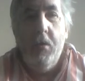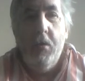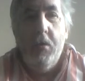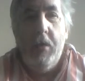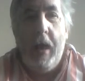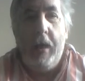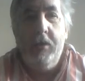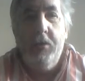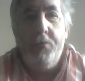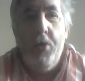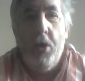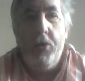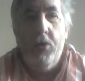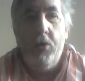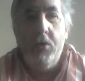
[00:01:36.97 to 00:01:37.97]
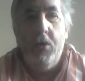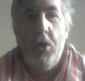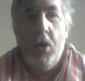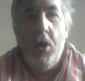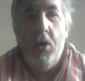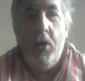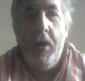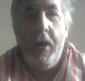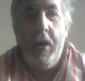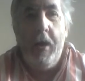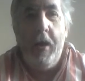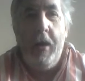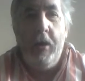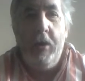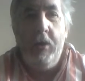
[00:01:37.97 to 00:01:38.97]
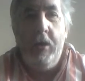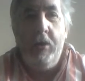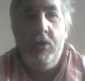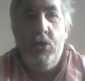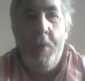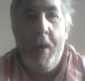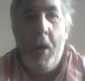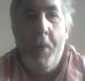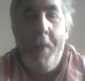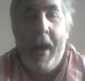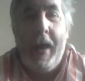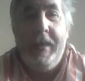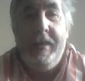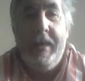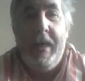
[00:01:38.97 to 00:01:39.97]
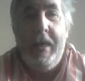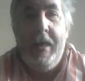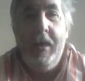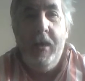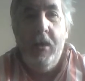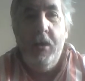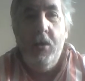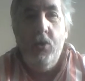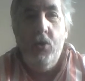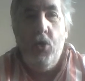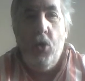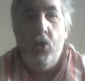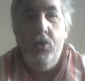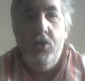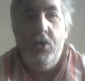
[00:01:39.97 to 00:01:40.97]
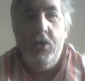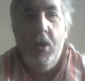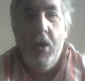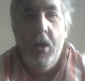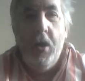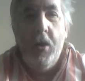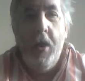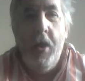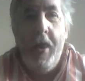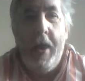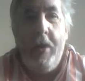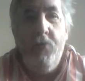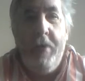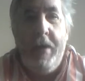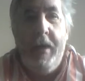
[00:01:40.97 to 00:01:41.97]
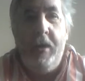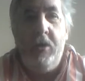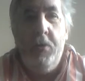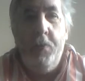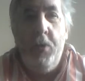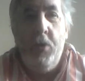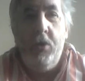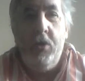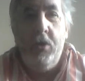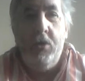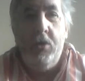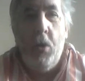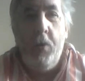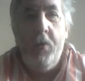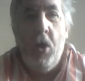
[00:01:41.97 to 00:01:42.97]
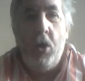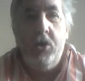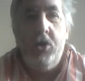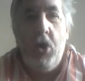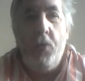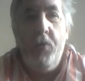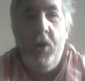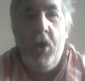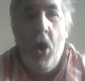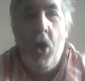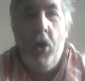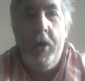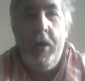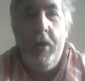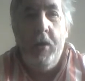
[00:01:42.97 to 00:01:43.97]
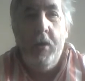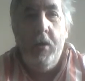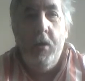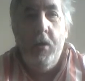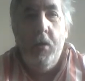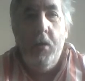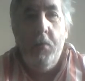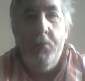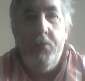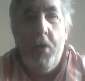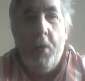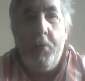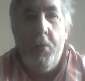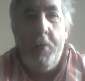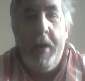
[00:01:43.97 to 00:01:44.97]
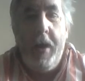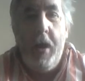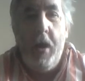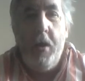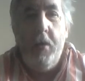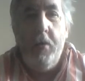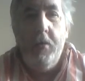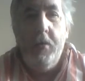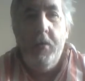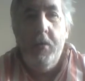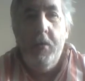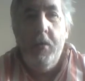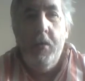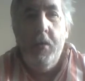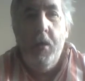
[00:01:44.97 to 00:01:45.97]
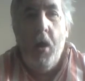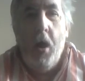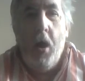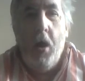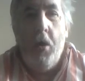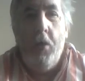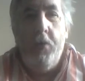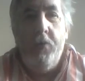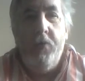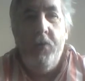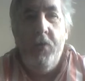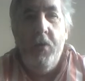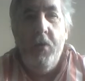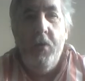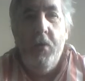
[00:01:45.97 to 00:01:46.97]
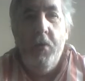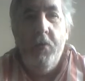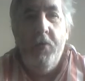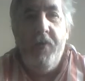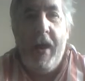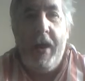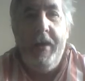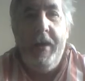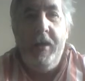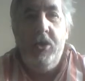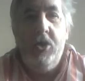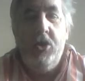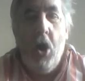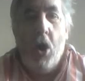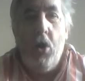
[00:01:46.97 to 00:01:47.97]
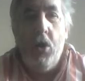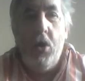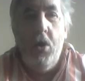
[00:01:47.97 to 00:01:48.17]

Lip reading: that has a product, or it somehow buys in goods that then redistributes it. So we've got a stock recording problem here of finding stock